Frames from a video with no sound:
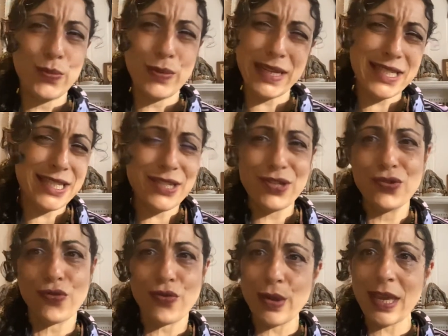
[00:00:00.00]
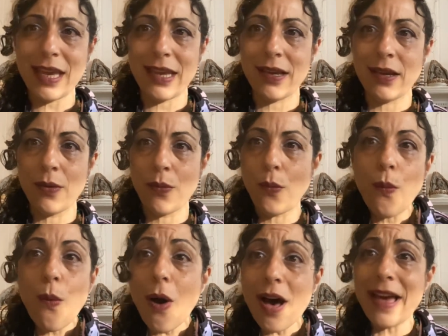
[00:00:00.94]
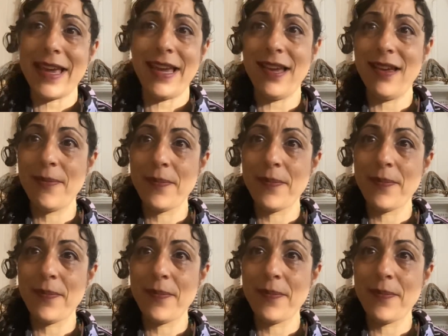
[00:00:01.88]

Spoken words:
We're destroying. Why?